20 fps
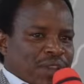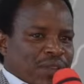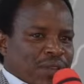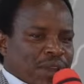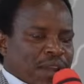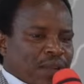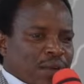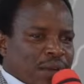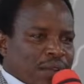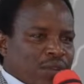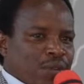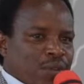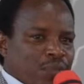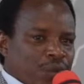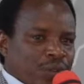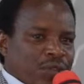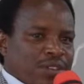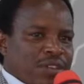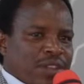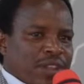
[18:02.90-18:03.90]
Well, when you
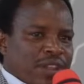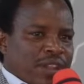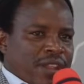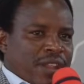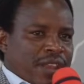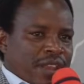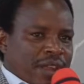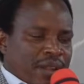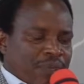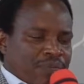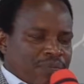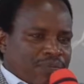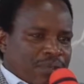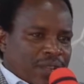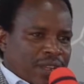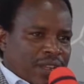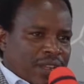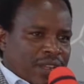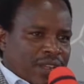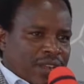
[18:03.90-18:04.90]
put the
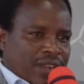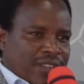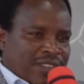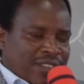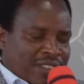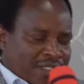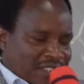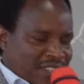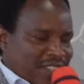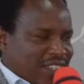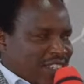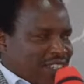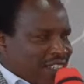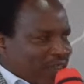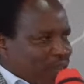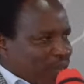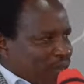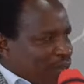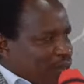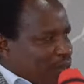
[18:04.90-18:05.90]

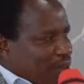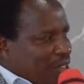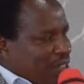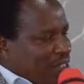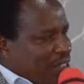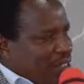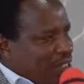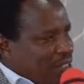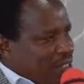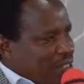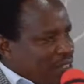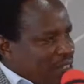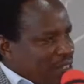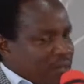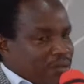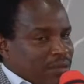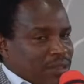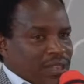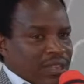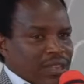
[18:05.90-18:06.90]
dis, which means it is
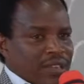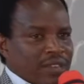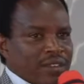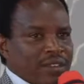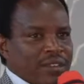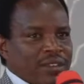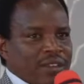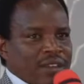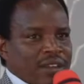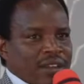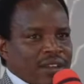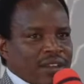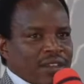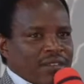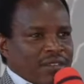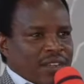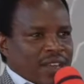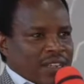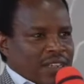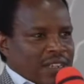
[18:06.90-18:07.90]
something
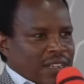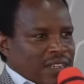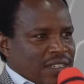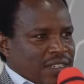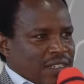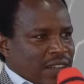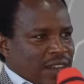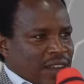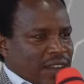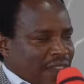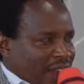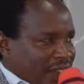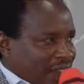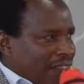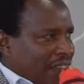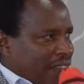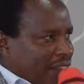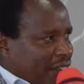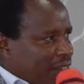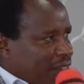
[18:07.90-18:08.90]
that is
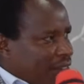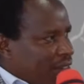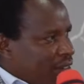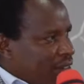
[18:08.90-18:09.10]
lacking.